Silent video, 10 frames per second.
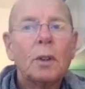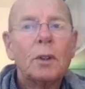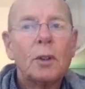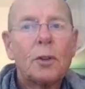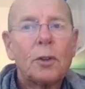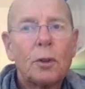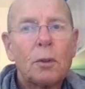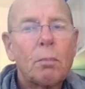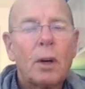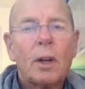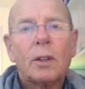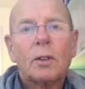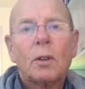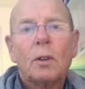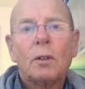The third
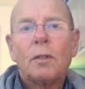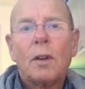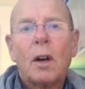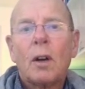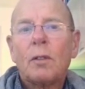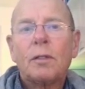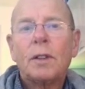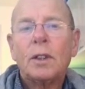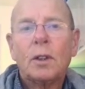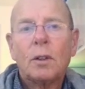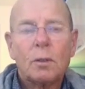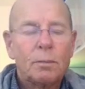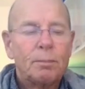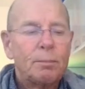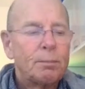part of our video.
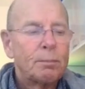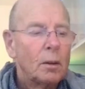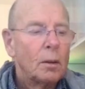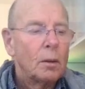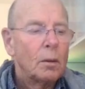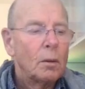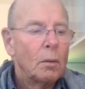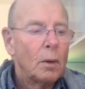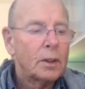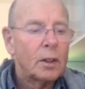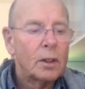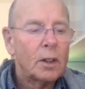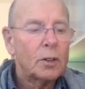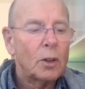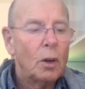What
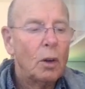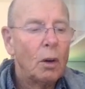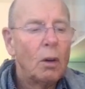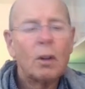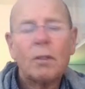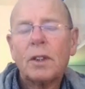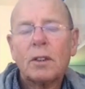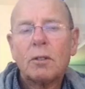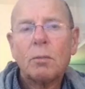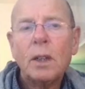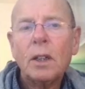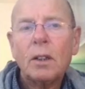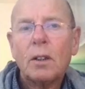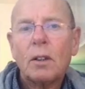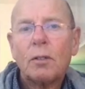does all of this
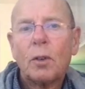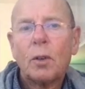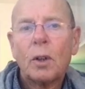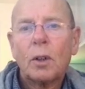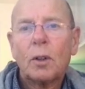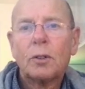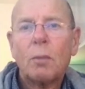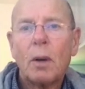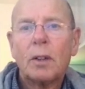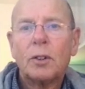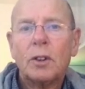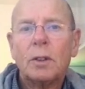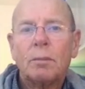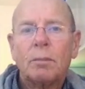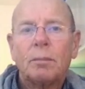mean for cosmology?